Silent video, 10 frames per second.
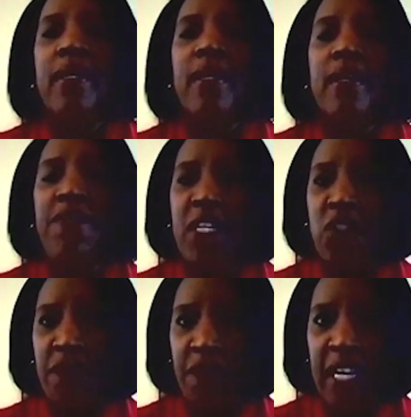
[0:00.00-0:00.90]

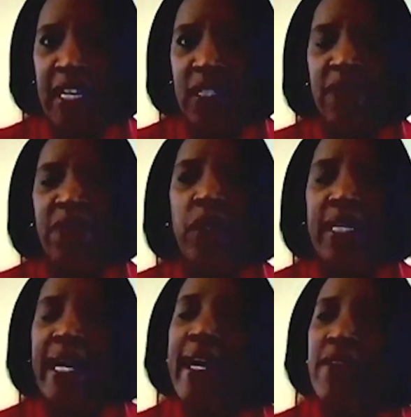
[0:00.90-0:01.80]
face-to-face for a
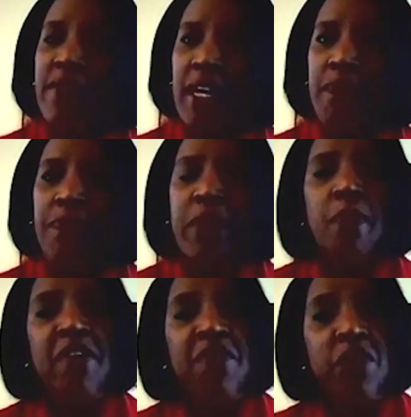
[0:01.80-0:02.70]
live event.
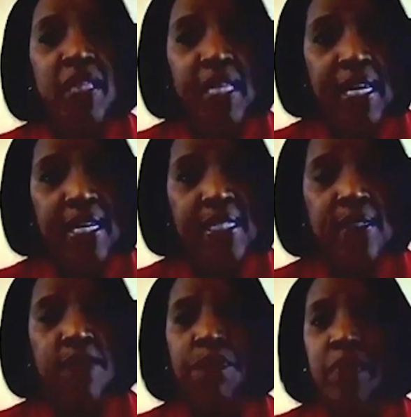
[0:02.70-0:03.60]
But for this,
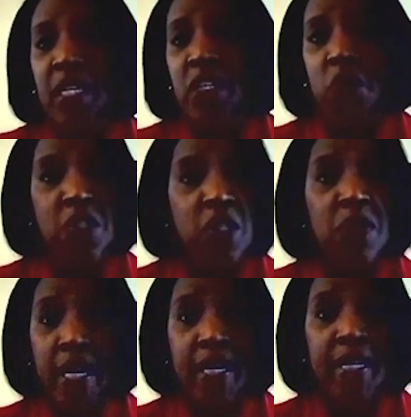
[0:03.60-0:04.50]
you're still
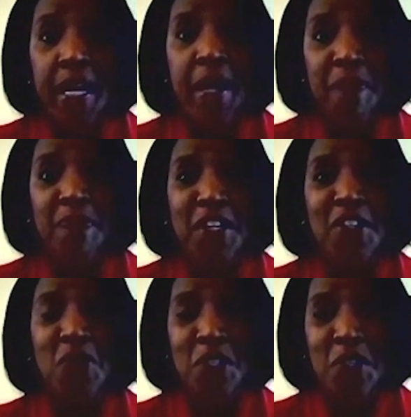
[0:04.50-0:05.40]
signing up and
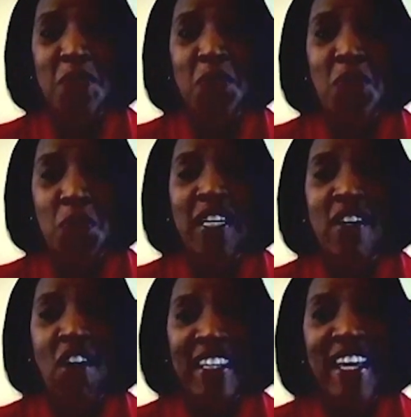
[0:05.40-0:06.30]
you're still doing it
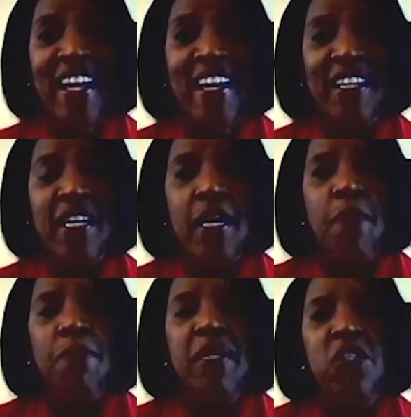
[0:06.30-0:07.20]
online,
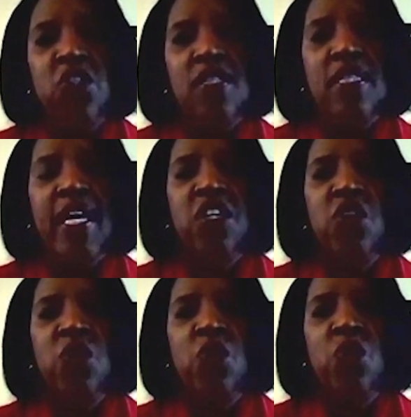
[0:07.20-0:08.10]
but it's just that
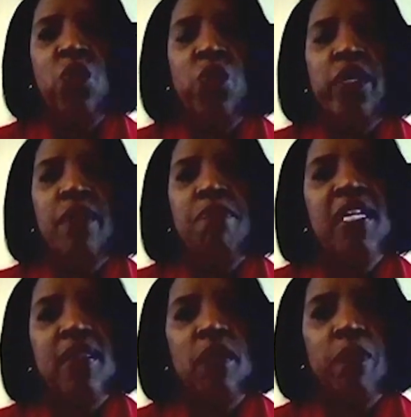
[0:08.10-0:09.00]
you would
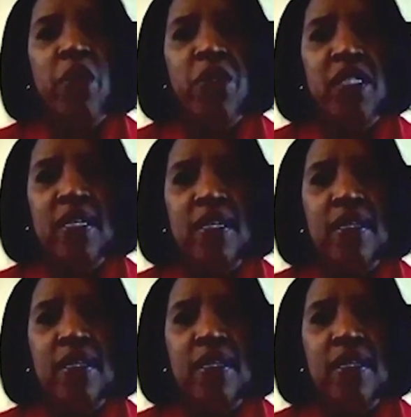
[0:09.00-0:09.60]
meet the person